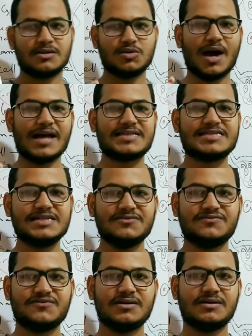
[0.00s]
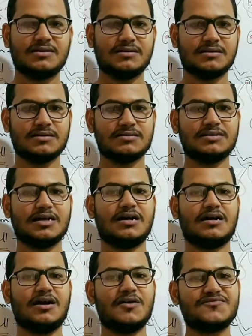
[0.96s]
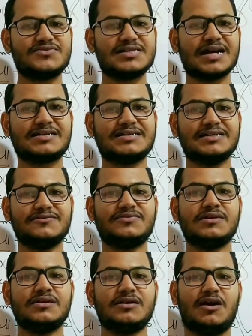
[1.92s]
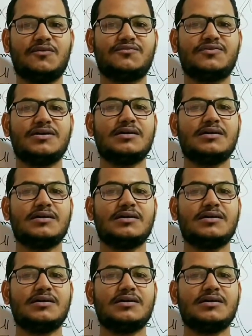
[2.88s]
achieve the objective of